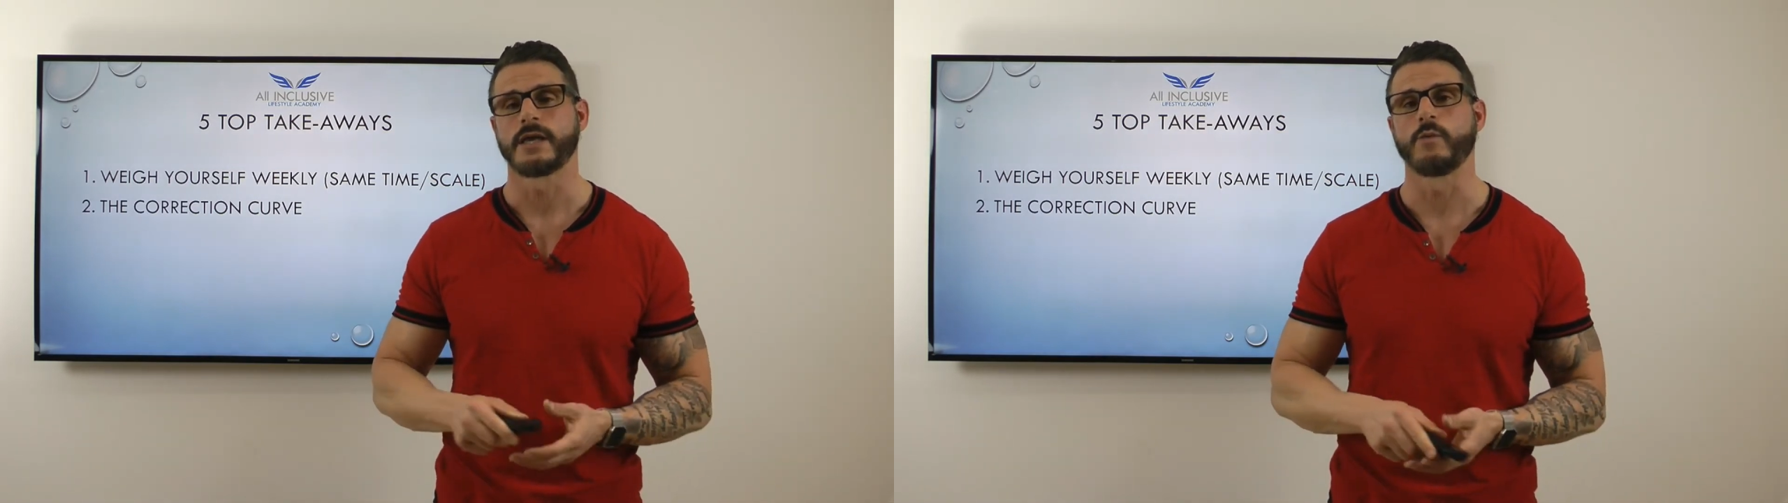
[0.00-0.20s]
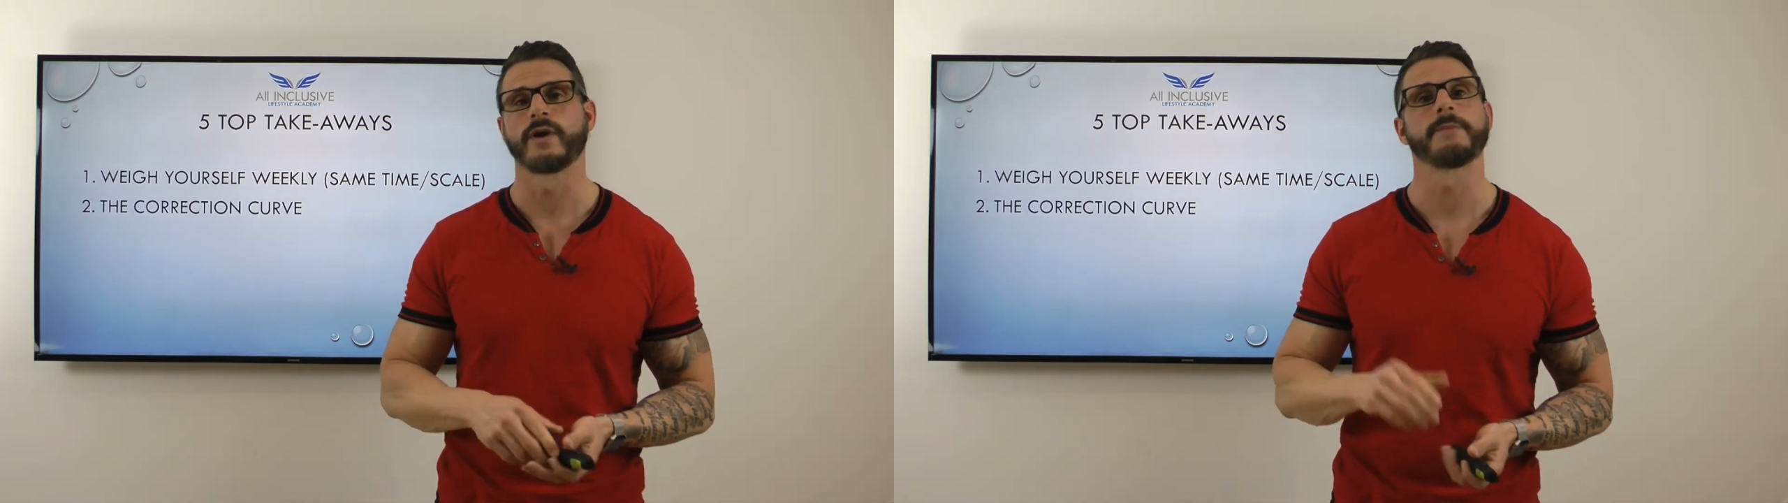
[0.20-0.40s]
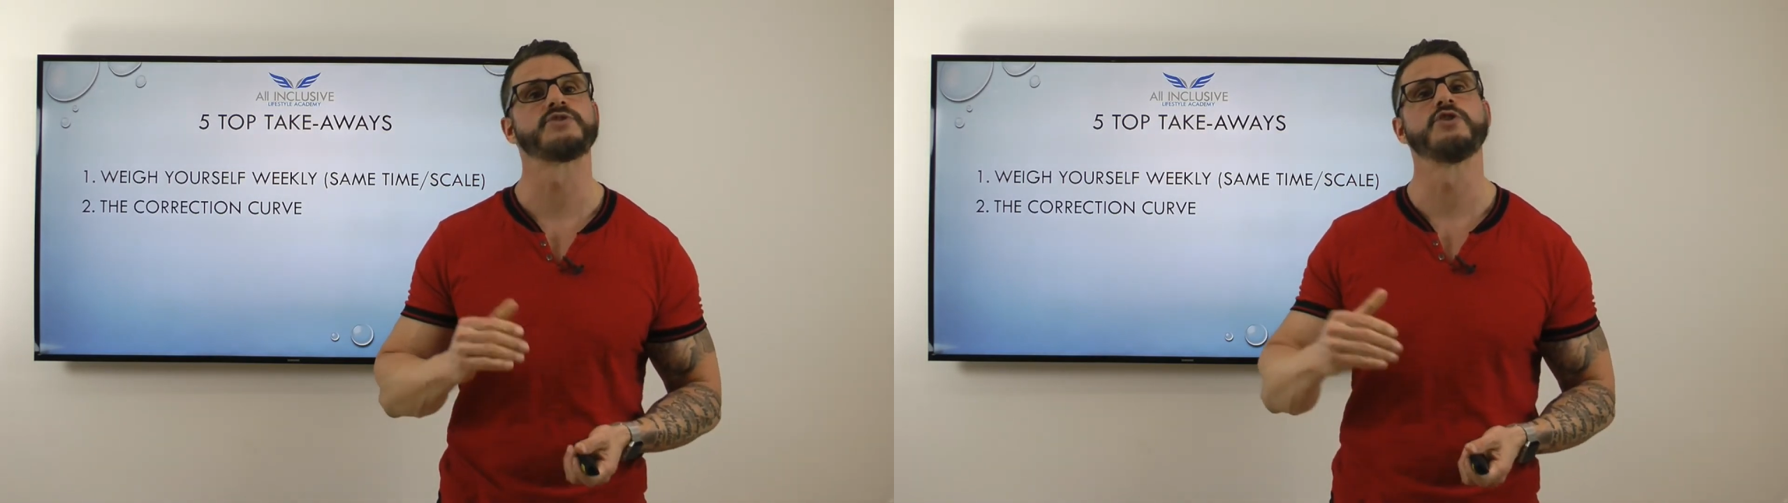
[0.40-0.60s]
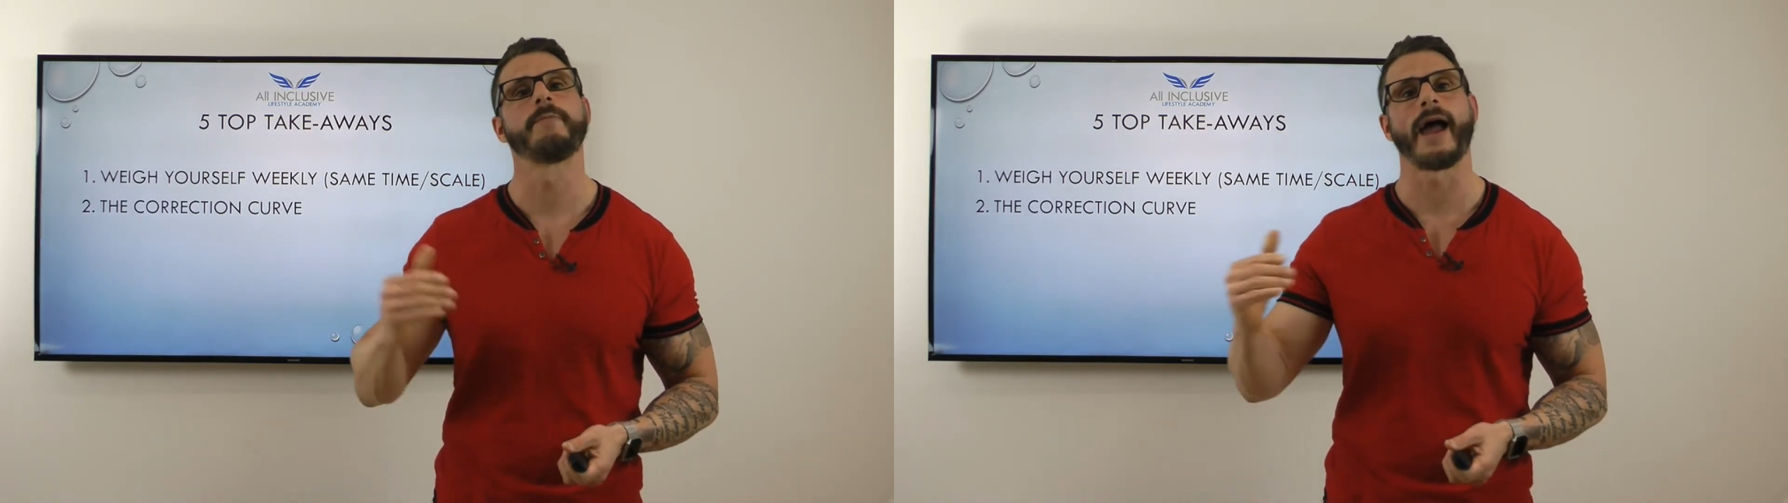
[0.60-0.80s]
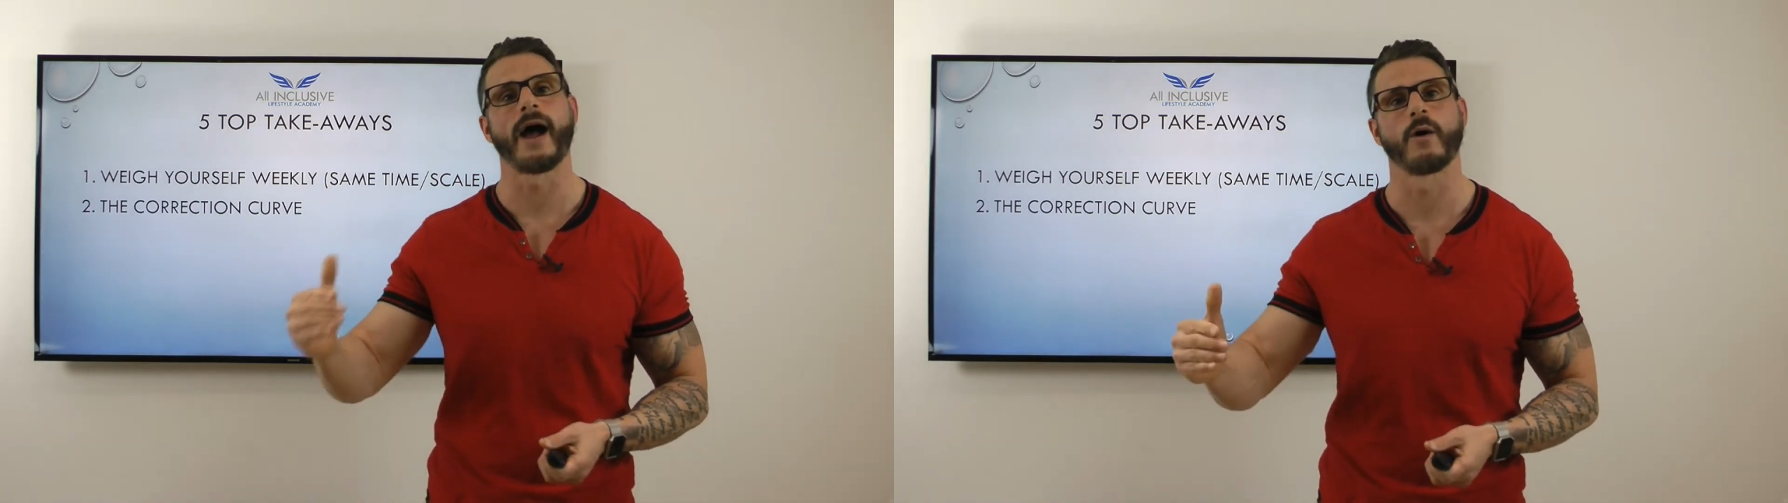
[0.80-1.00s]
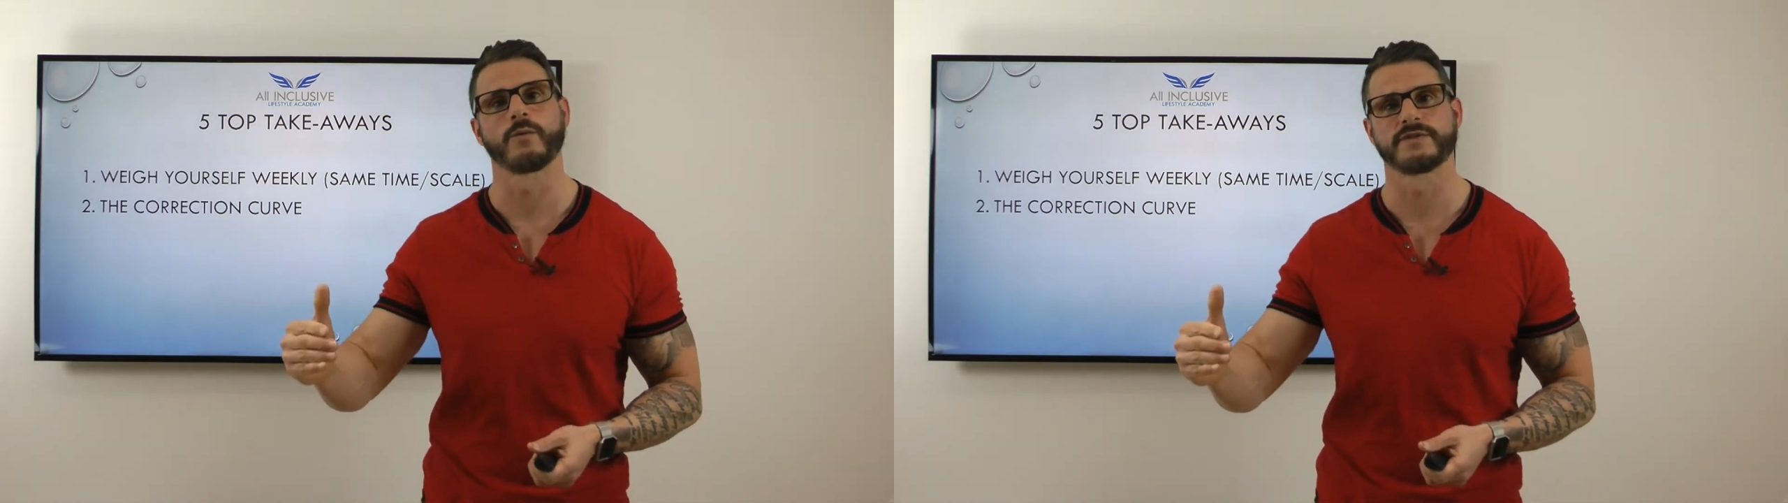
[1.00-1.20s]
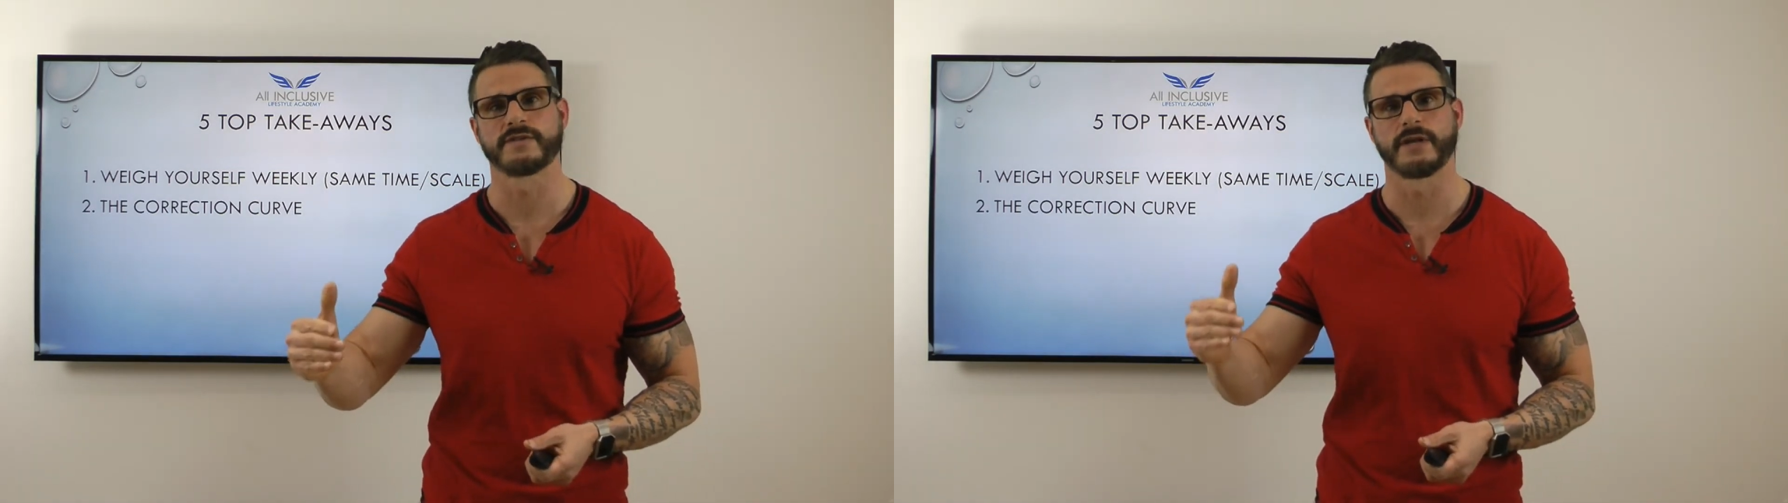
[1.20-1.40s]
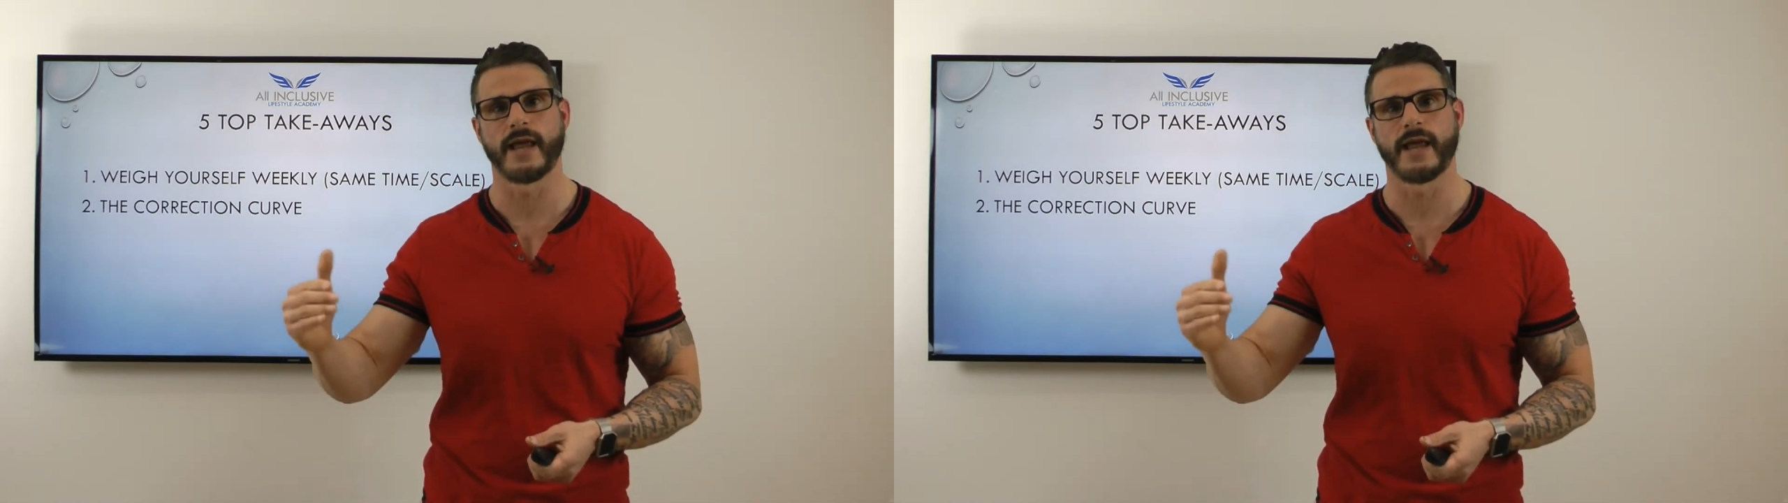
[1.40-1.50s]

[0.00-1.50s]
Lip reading: He went up 2 pounds the